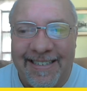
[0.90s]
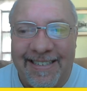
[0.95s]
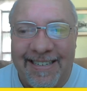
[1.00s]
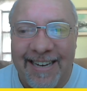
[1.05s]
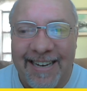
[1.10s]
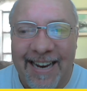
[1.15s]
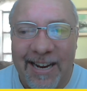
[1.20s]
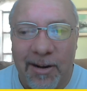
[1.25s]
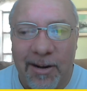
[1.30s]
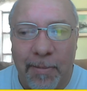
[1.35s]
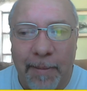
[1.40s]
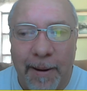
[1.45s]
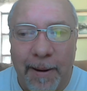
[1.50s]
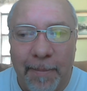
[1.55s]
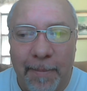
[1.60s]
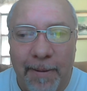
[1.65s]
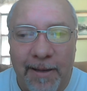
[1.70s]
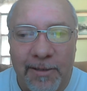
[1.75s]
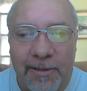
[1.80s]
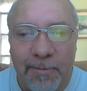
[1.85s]
Today on
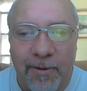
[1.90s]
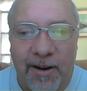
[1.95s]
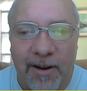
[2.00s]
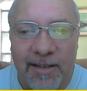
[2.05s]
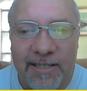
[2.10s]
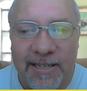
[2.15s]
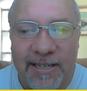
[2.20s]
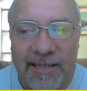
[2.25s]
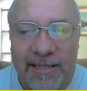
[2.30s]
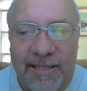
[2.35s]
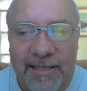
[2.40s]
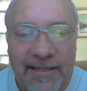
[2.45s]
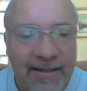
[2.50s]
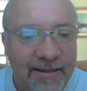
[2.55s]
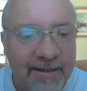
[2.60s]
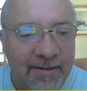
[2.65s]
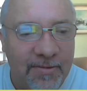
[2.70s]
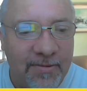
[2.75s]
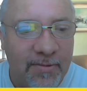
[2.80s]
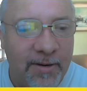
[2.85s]
Papaw's Projects,
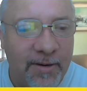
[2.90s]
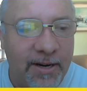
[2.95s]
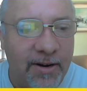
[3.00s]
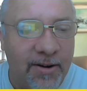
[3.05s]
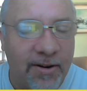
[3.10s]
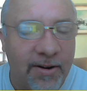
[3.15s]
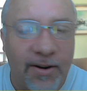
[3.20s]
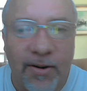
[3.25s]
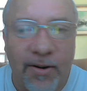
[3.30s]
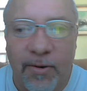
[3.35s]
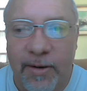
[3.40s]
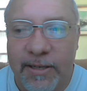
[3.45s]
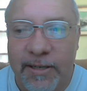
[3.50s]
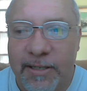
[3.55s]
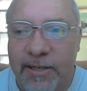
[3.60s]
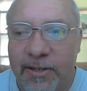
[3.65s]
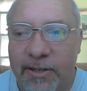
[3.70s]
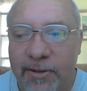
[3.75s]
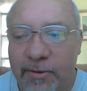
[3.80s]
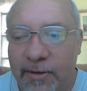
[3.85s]
we are going
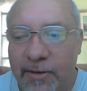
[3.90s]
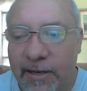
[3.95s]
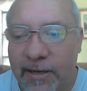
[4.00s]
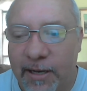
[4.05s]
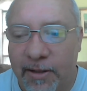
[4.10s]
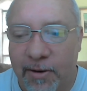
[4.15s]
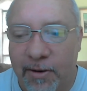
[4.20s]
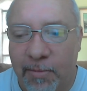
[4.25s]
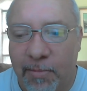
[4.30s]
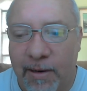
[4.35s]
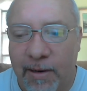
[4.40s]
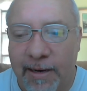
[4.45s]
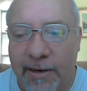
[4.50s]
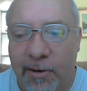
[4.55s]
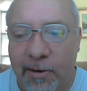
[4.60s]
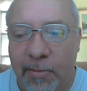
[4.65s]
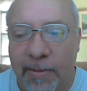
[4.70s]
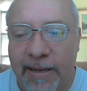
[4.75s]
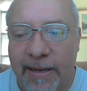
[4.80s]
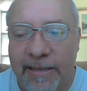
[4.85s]
to do another
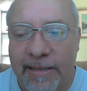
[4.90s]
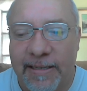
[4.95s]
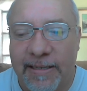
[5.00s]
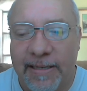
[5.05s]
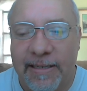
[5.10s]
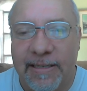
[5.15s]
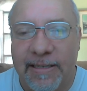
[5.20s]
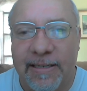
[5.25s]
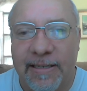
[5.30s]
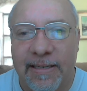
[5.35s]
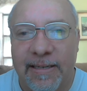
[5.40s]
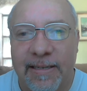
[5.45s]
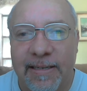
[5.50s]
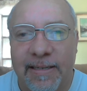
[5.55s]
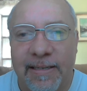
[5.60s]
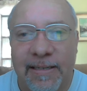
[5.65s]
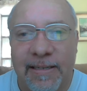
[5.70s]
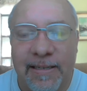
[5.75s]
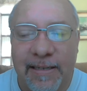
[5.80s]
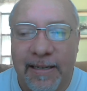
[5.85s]
Blender Basics.
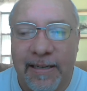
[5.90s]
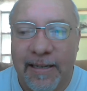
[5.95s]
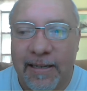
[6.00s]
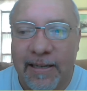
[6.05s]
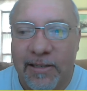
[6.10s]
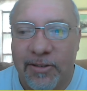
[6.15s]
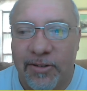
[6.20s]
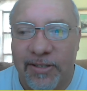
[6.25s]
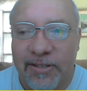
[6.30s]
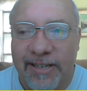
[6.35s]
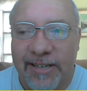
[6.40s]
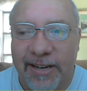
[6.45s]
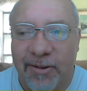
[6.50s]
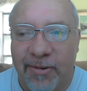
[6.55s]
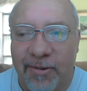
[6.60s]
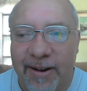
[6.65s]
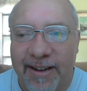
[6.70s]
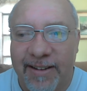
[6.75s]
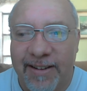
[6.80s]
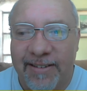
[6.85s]
So stick
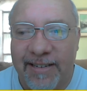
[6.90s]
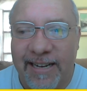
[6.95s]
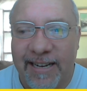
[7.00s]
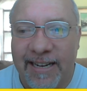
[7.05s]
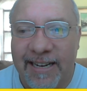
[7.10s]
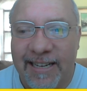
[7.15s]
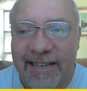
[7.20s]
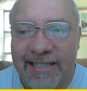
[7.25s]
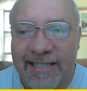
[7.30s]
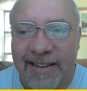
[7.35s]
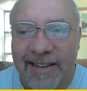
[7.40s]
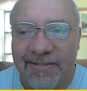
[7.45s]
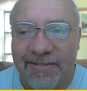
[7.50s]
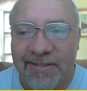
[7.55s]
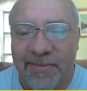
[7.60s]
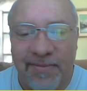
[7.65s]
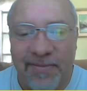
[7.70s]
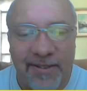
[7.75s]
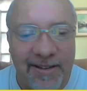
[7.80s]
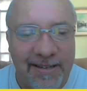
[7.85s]
around and let's have
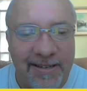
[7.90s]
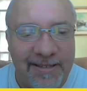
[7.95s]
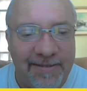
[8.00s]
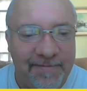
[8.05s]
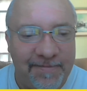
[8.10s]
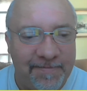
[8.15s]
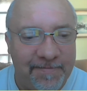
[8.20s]
some fun.